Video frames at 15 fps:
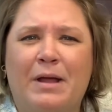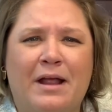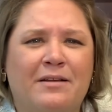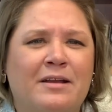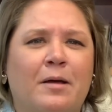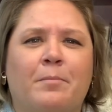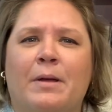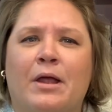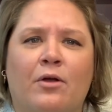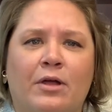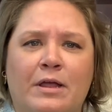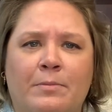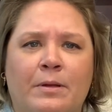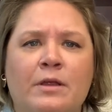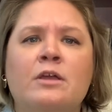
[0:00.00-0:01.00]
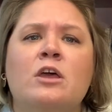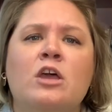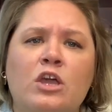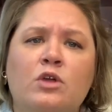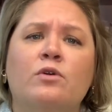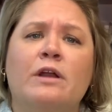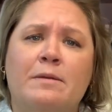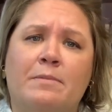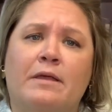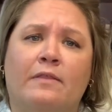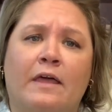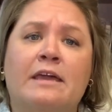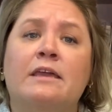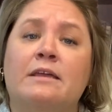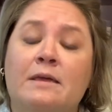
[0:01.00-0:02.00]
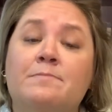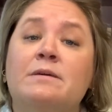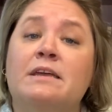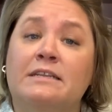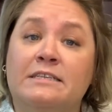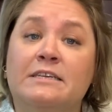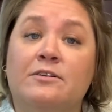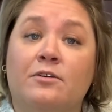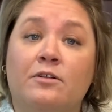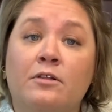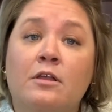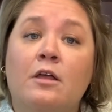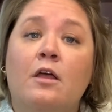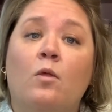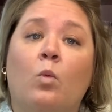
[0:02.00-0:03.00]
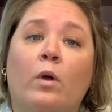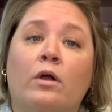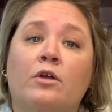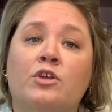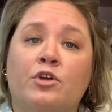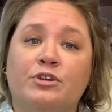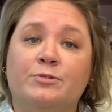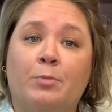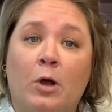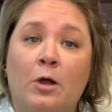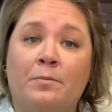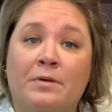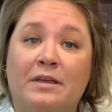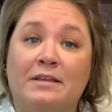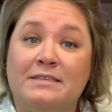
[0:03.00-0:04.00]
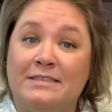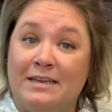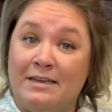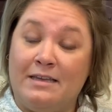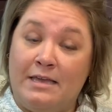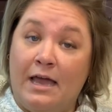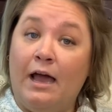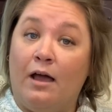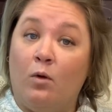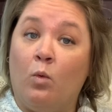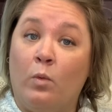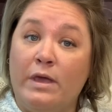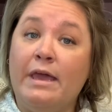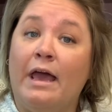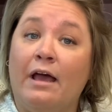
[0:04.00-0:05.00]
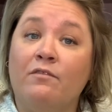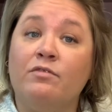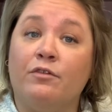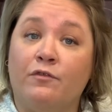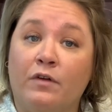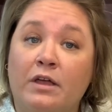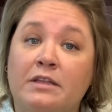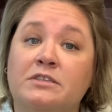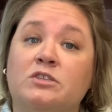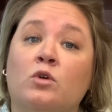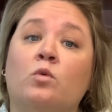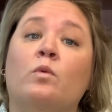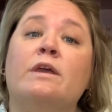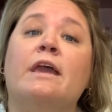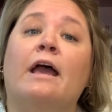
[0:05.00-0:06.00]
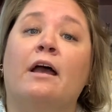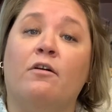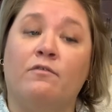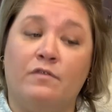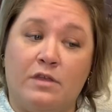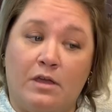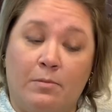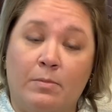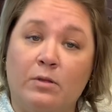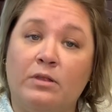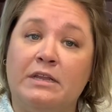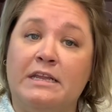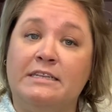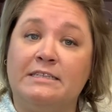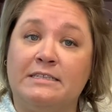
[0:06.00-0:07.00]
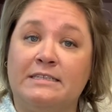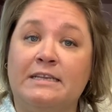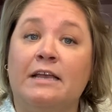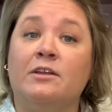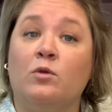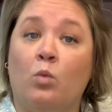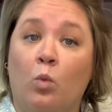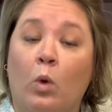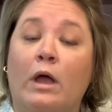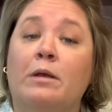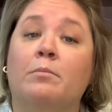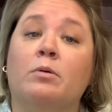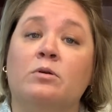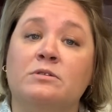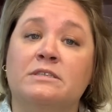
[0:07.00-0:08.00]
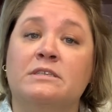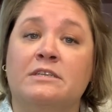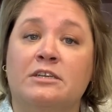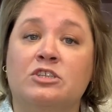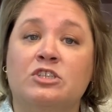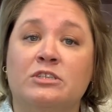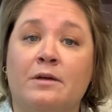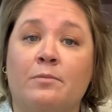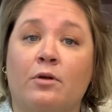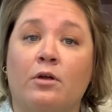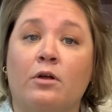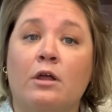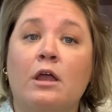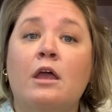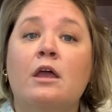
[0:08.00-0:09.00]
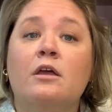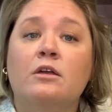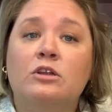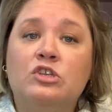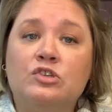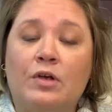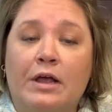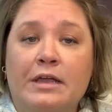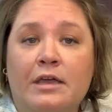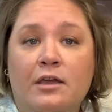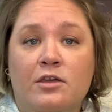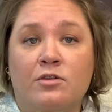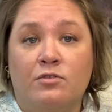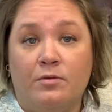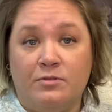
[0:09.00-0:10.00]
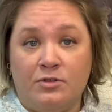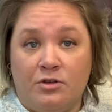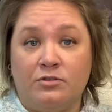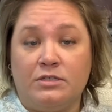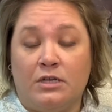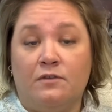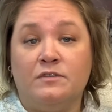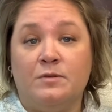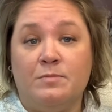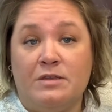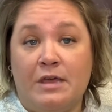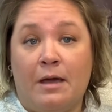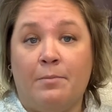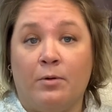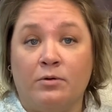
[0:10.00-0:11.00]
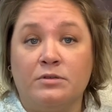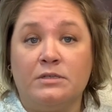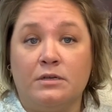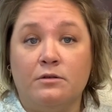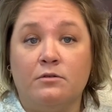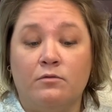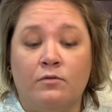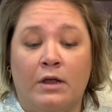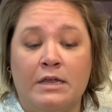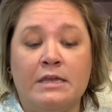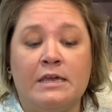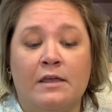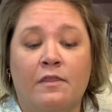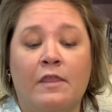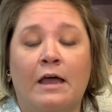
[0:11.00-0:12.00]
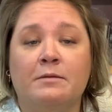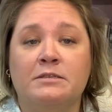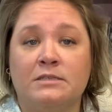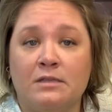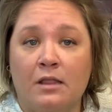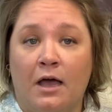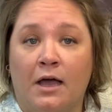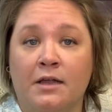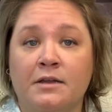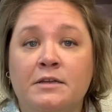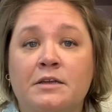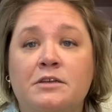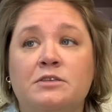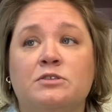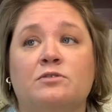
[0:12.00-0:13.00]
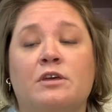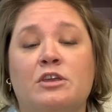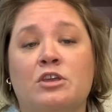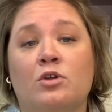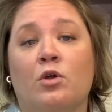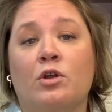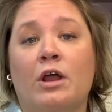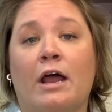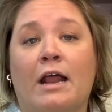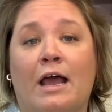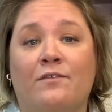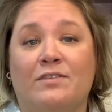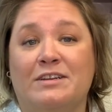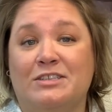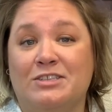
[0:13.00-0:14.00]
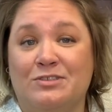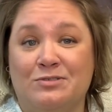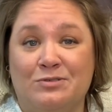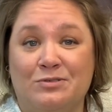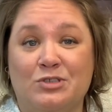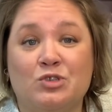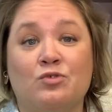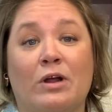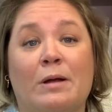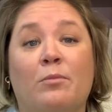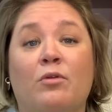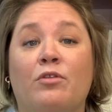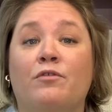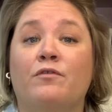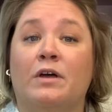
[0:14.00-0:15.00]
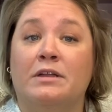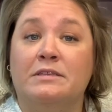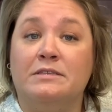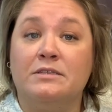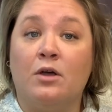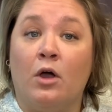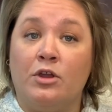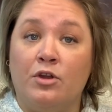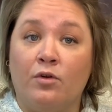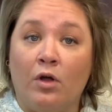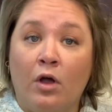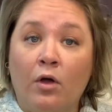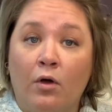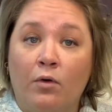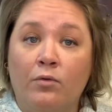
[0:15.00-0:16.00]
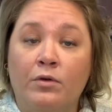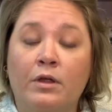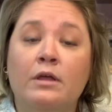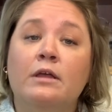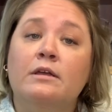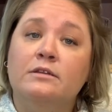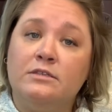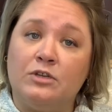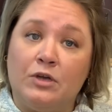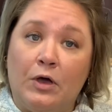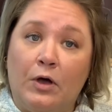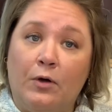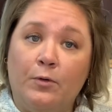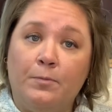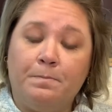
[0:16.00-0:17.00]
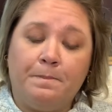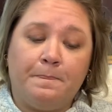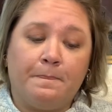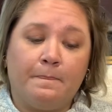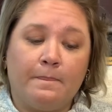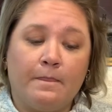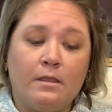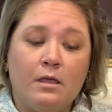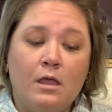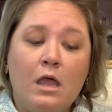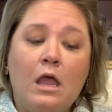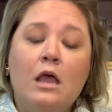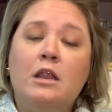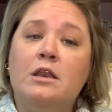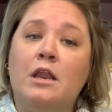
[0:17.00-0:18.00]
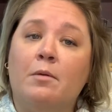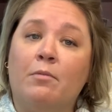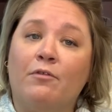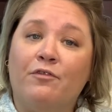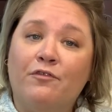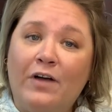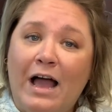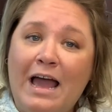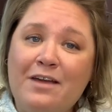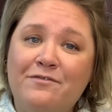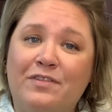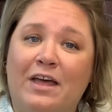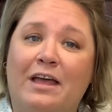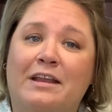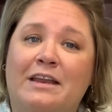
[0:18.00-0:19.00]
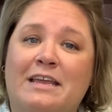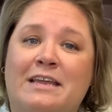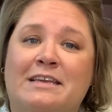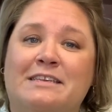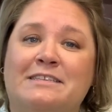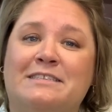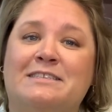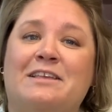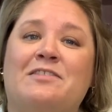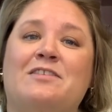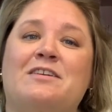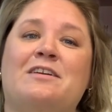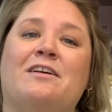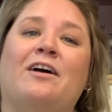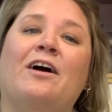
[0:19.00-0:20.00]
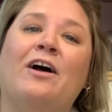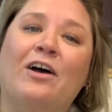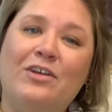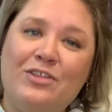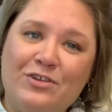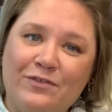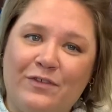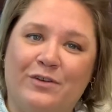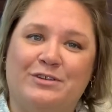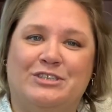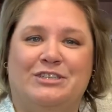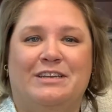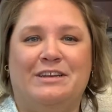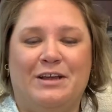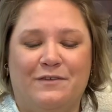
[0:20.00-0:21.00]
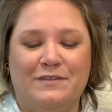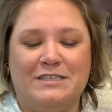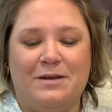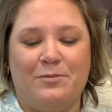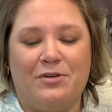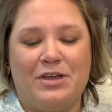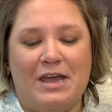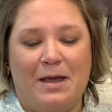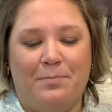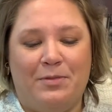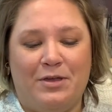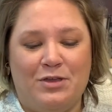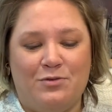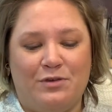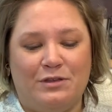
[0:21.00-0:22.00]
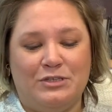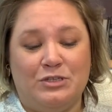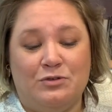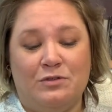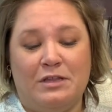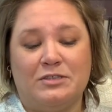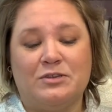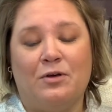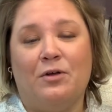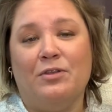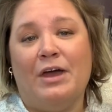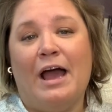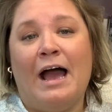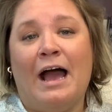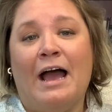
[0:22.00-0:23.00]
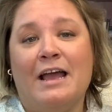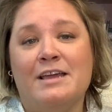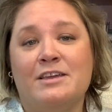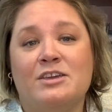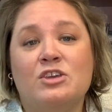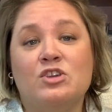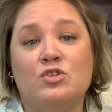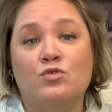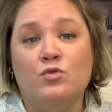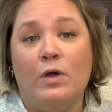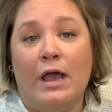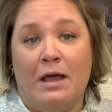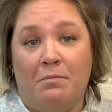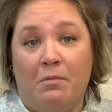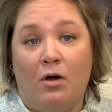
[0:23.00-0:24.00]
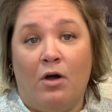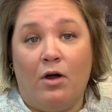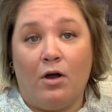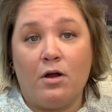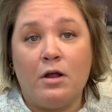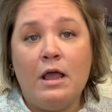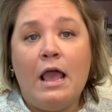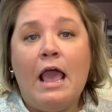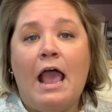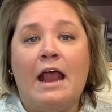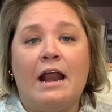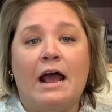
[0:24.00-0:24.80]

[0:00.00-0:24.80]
not pairing, but you know what I mean? Like it can be a deal where your department can say, yeah, we have the funds, or we have the ability to send 1 person each summer. Try and get yourself to be that person, right? Get that slot so that you're not having to scramble the funds on your own to go. Number 5 then is the other version of summer camp that you can do that's called IQMR. And